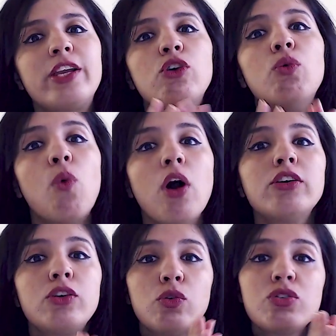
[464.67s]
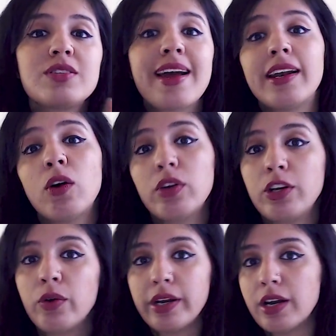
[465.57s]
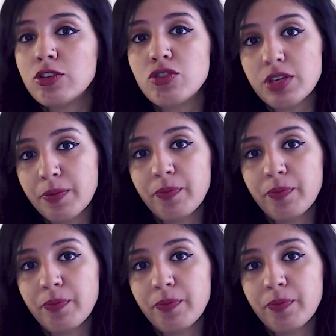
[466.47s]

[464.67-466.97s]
you want to stand out in your industry.